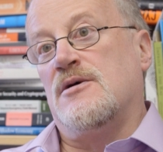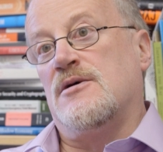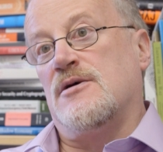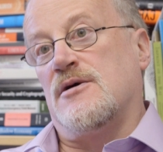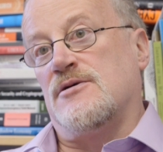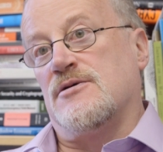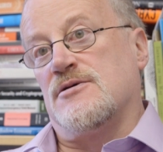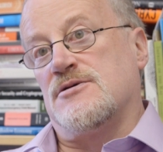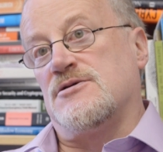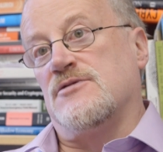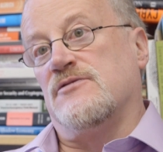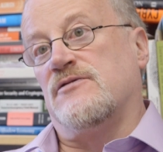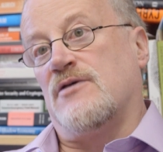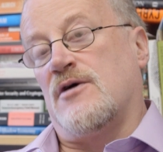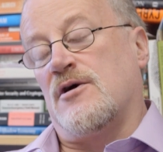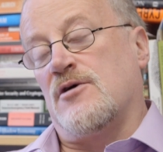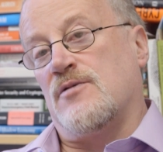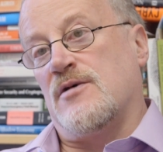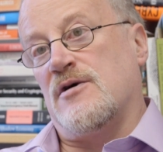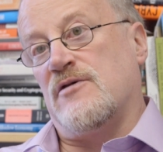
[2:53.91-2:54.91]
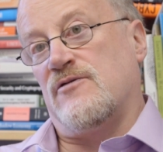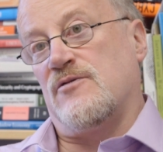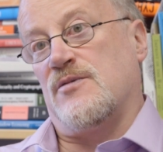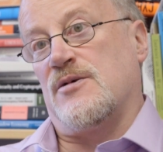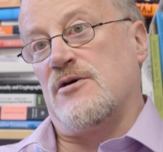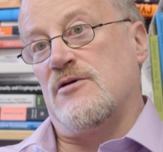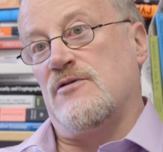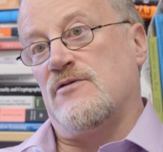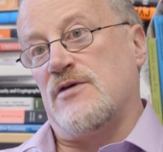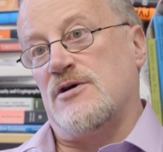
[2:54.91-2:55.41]
and who are too far away from a
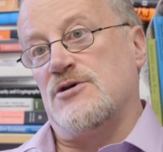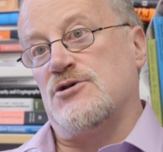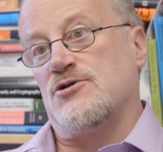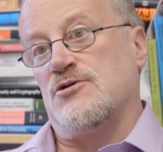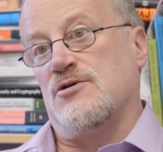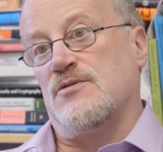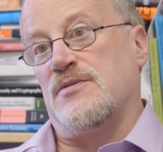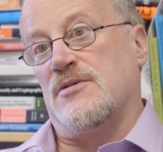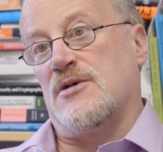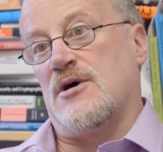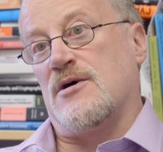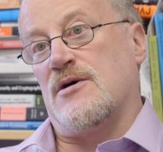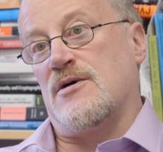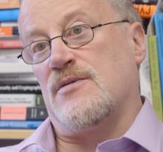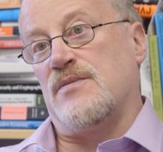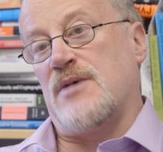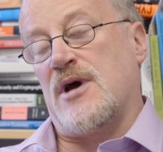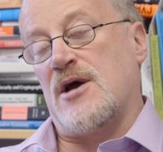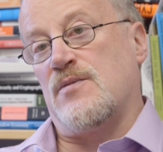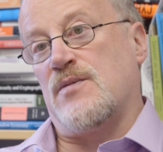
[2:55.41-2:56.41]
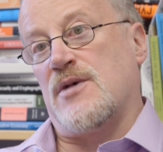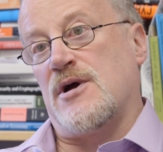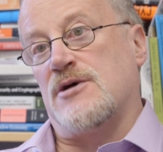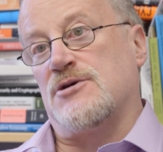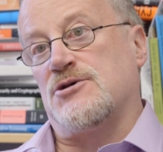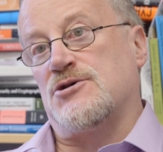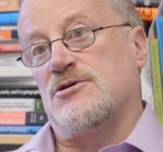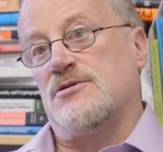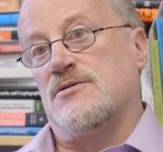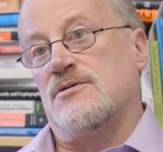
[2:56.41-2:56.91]
conventional bank
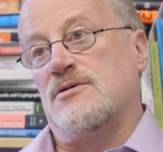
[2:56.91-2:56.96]
branch.